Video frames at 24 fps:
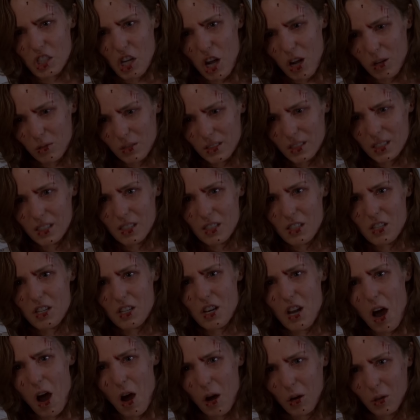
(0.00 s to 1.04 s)
the claws that
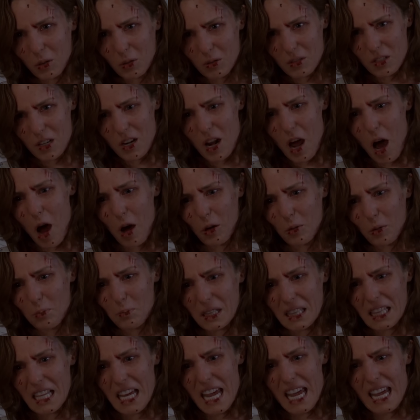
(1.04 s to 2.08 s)
catch. No,
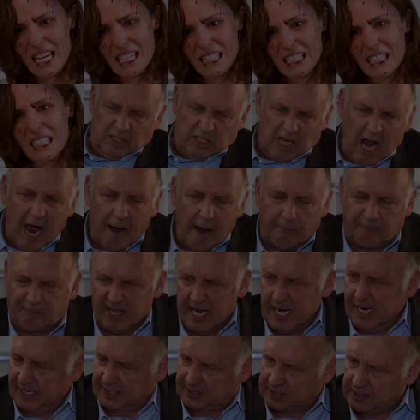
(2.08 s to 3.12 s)
please. Stop
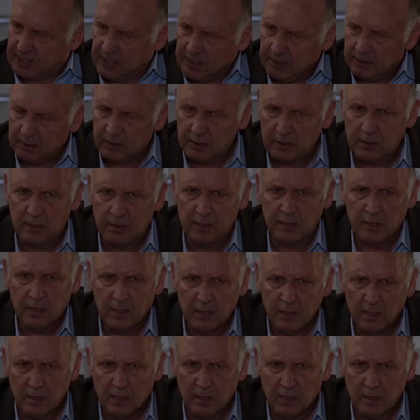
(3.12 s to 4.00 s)
this! No!